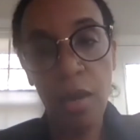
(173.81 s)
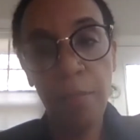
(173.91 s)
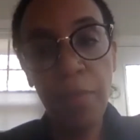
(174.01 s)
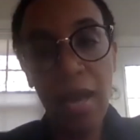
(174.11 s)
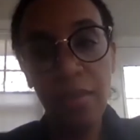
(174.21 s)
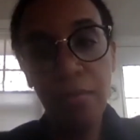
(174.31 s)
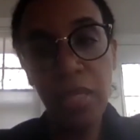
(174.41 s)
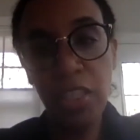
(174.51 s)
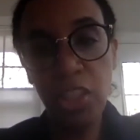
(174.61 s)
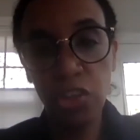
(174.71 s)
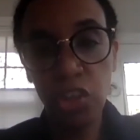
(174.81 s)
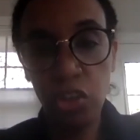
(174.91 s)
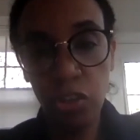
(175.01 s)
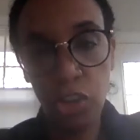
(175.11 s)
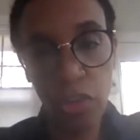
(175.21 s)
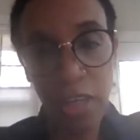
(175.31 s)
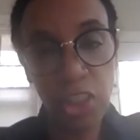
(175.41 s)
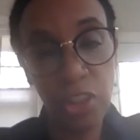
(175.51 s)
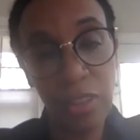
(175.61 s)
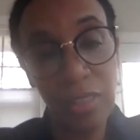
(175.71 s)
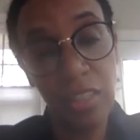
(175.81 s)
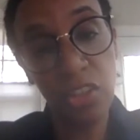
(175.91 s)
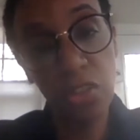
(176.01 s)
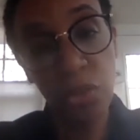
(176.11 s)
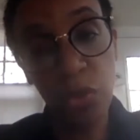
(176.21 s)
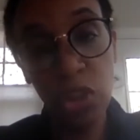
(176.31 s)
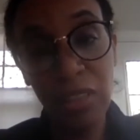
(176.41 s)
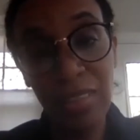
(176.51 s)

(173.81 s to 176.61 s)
by the many structures and institutions